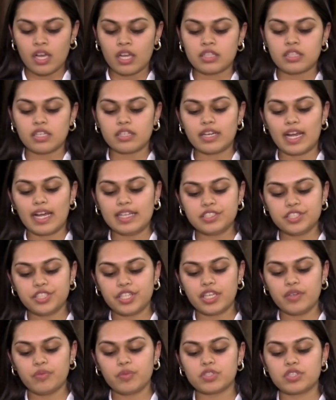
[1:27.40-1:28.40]
The
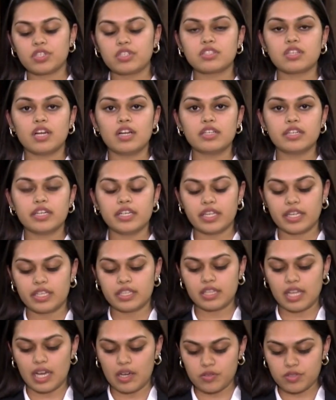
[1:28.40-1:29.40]
tragedy, which resulted in
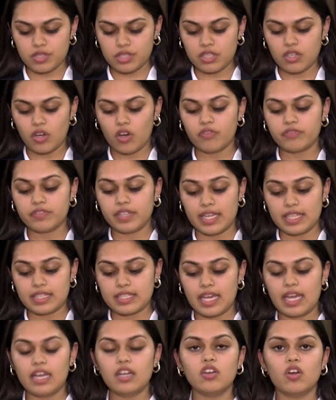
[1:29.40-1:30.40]
thousands of deaths
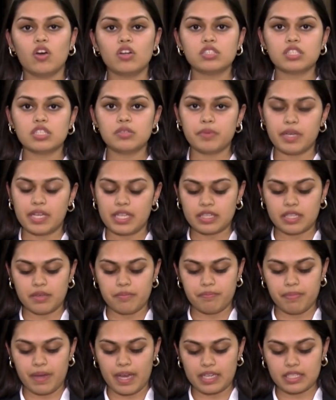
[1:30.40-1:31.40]
and long-term health
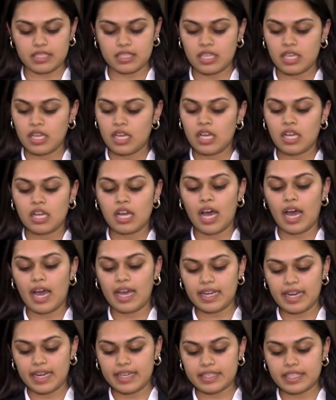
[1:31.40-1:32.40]
impacts,
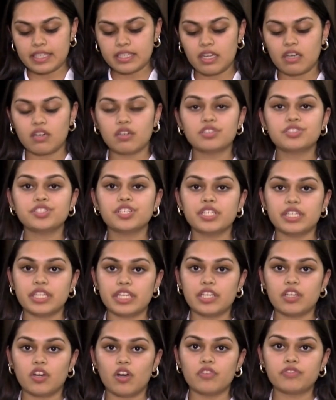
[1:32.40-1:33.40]
highlighted the urgent
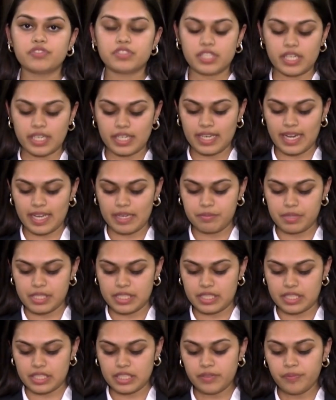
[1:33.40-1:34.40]
need of strict
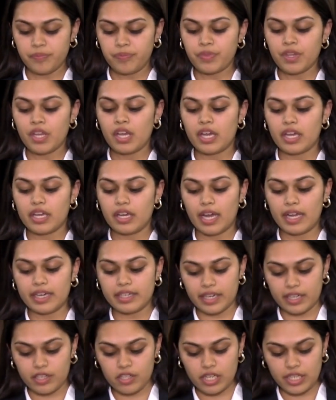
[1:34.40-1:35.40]
liability and
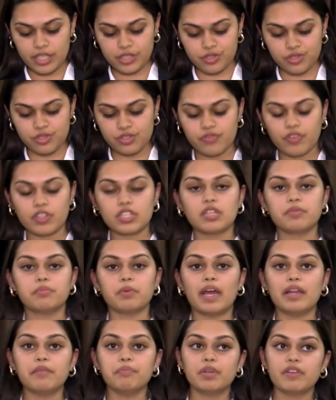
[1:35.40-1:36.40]
regulations for
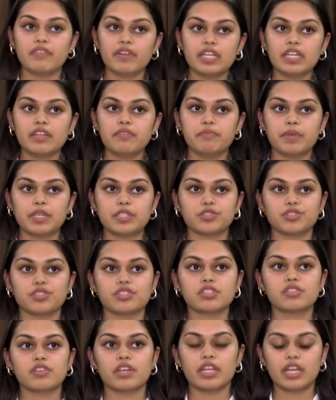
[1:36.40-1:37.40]
and preventive
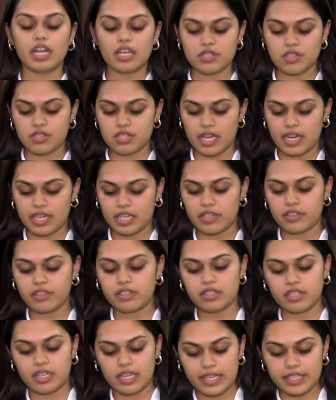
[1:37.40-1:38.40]
measures in our society
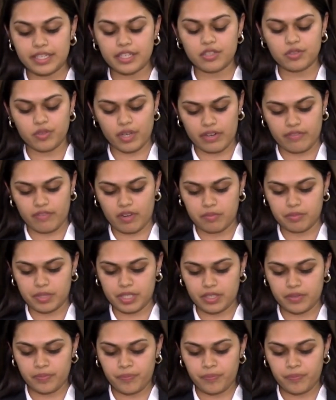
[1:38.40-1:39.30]
related to environment.